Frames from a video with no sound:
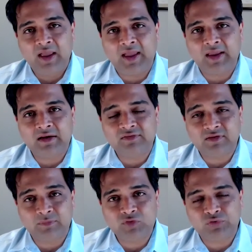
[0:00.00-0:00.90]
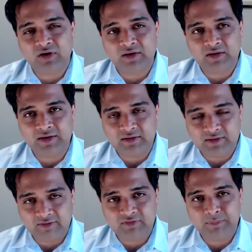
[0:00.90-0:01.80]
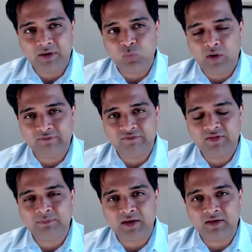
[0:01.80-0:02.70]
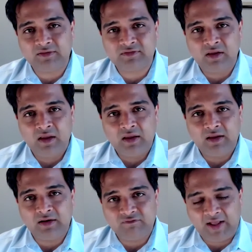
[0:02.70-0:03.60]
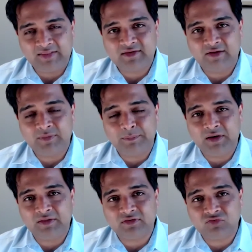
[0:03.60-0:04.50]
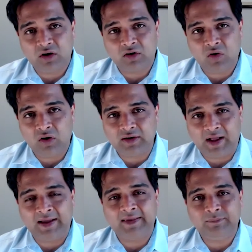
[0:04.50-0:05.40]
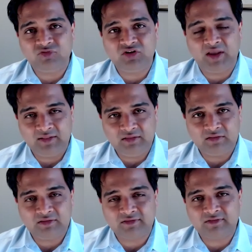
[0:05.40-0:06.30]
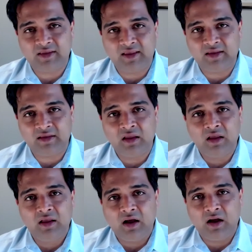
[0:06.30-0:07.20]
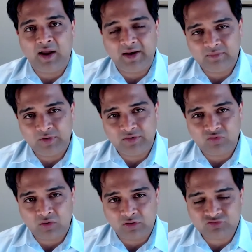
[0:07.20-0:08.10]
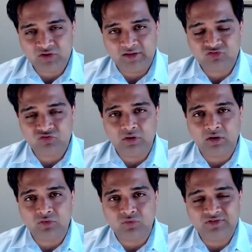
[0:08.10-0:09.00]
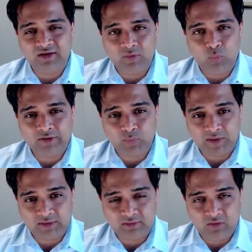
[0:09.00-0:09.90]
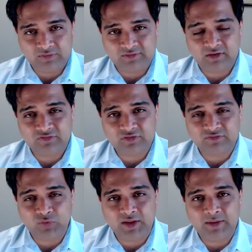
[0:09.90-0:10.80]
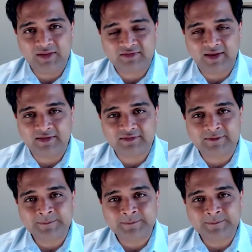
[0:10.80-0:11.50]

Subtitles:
And some of those are in clinical development. One of them that is in advanced development is a drug called IMGN. This is a antibody drug conjugates to CD123 on the surface of leukemia cells.